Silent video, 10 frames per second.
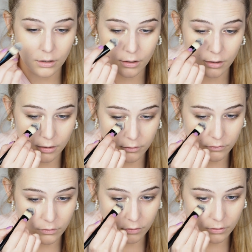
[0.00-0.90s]

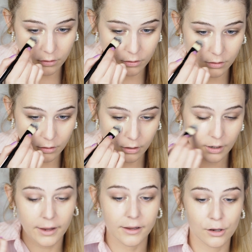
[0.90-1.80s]
And
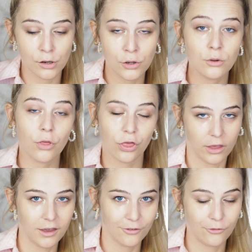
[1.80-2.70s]
like a new
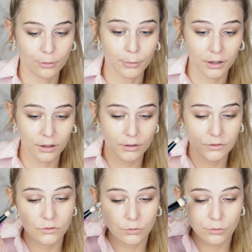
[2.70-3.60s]
thing for me
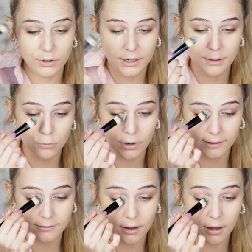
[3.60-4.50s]
is to really
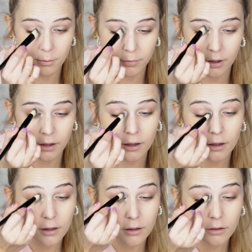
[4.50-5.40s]
brighten up
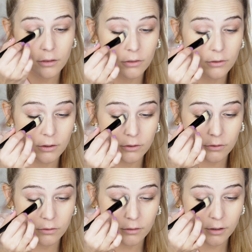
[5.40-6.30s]

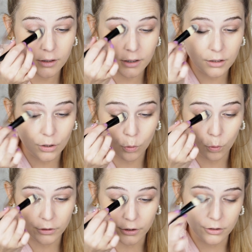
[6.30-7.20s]
this inner
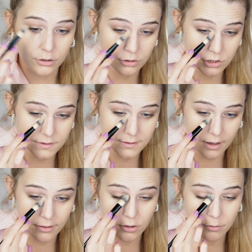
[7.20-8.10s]
corner, not just
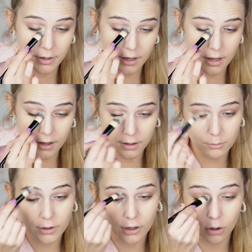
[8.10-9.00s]
under my eye
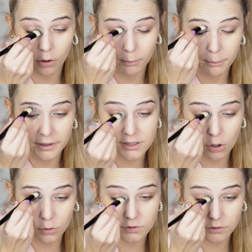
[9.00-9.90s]
but
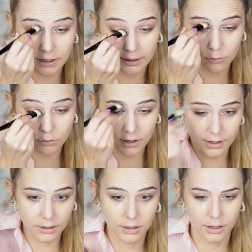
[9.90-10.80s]
also like
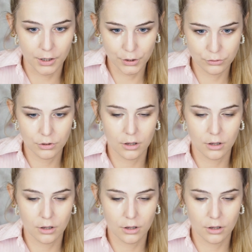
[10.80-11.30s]
right here,